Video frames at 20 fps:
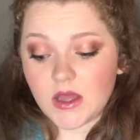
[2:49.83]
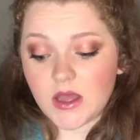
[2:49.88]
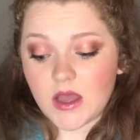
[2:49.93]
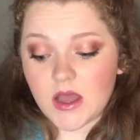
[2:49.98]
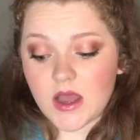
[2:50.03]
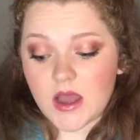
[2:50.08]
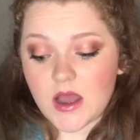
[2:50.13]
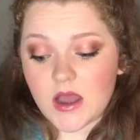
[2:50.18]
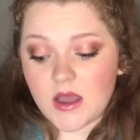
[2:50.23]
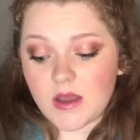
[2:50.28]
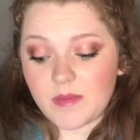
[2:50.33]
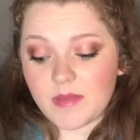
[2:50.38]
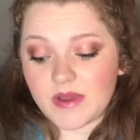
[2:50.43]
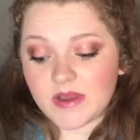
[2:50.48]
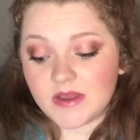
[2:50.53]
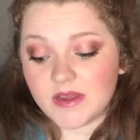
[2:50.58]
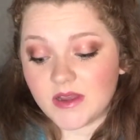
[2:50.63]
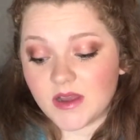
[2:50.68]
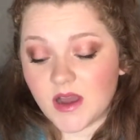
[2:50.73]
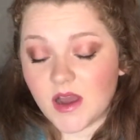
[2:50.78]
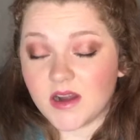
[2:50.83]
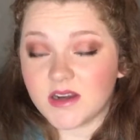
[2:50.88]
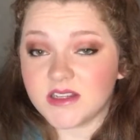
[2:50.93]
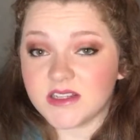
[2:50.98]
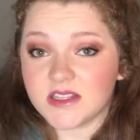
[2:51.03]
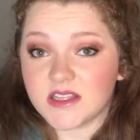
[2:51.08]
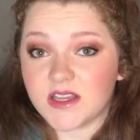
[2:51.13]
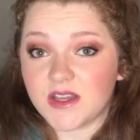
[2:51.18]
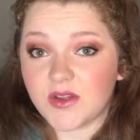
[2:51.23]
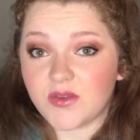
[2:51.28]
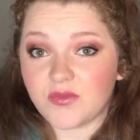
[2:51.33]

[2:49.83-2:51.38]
honestly